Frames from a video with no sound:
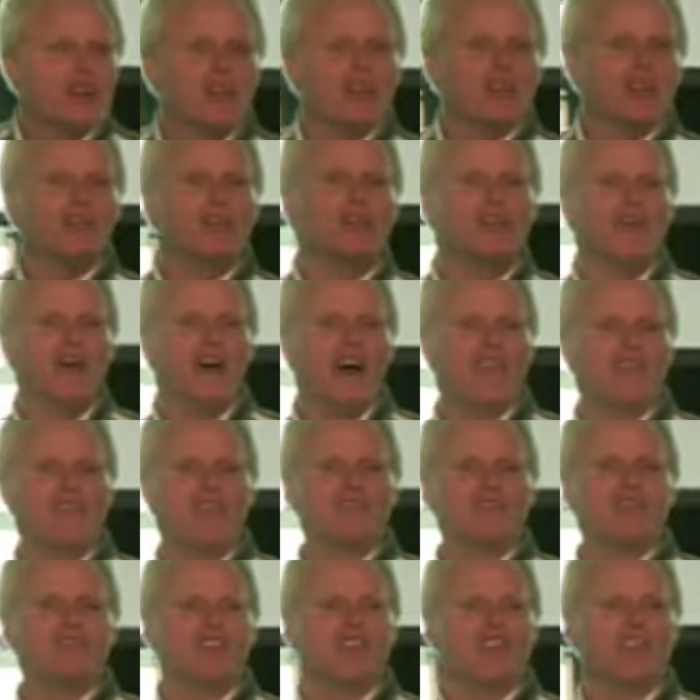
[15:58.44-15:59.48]
You have
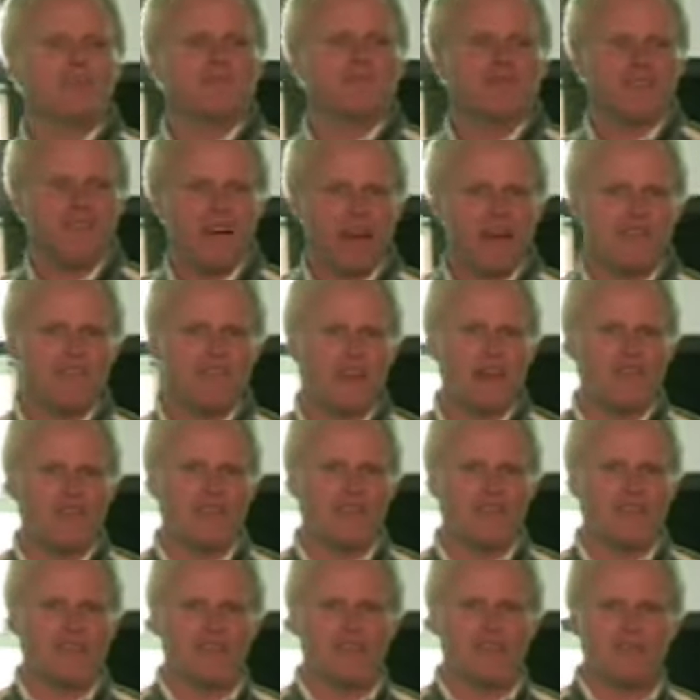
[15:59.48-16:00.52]
her James 5, that
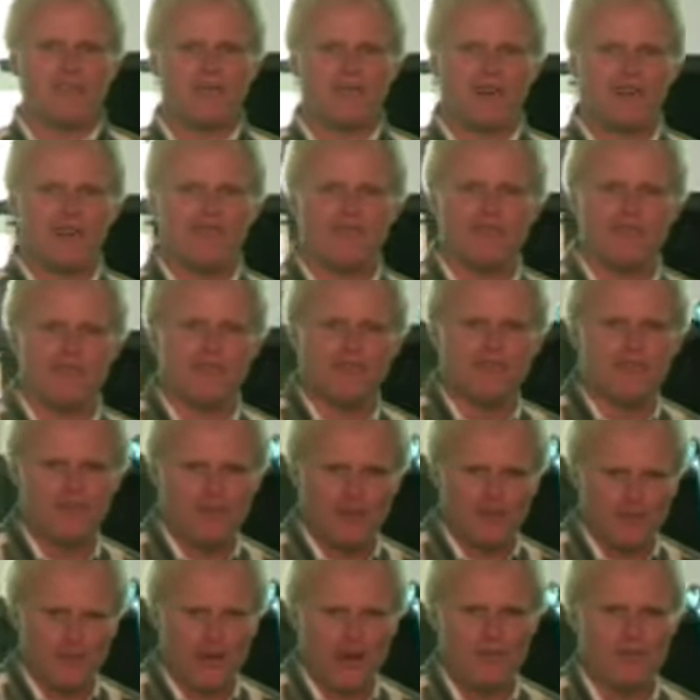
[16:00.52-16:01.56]
thing, and pray for you that
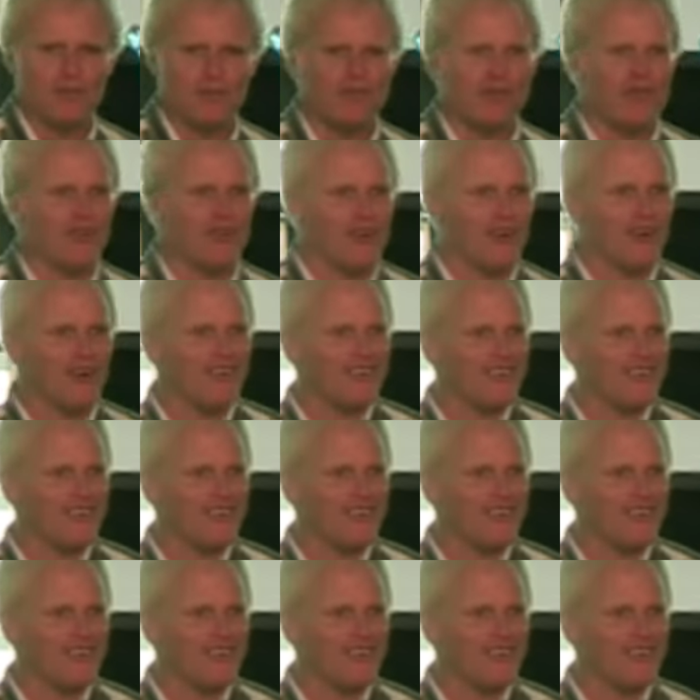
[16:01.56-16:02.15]
you might be healed.